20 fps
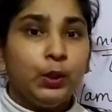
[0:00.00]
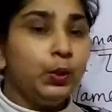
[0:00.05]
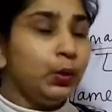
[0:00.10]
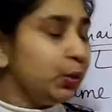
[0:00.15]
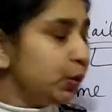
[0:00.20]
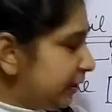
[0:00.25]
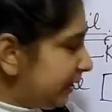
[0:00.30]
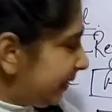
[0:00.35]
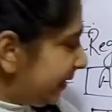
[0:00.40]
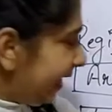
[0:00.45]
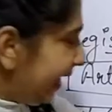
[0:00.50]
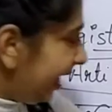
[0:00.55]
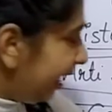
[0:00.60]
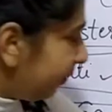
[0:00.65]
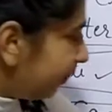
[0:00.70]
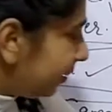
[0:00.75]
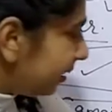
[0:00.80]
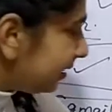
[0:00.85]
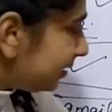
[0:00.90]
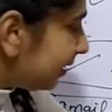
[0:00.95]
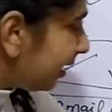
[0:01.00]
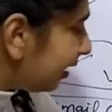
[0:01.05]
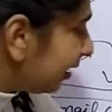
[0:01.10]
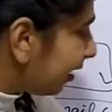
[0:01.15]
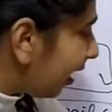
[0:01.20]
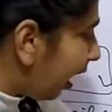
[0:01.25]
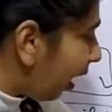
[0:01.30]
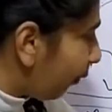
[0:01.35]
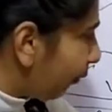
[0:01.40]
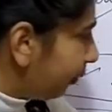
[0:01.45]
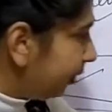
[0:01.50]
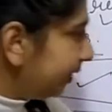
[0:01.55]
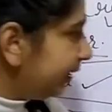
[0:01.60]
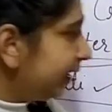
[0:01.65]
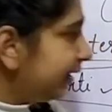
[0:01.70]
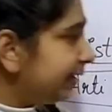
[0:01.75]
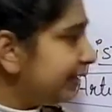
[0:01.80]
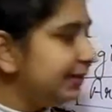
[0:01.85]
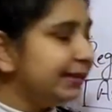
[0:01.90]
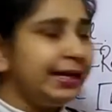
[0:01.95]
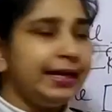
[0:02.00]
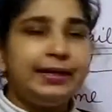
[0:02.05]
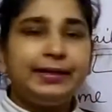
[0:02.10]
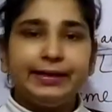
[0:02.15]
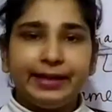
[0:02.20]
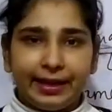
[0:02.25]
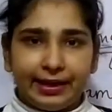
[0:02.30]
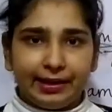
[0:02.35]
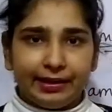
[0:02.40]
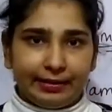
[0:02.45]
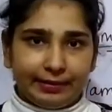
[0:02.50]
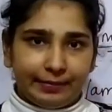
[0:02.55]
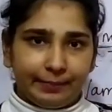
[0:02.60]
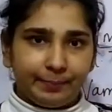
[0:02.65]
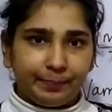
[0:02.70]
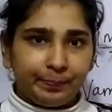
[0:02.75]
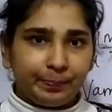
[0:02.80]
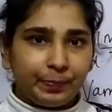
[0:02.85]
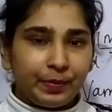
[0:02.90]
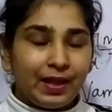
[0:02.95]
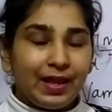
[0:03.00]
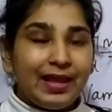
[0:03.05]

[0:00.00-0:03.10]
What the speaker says: whose name is account detail.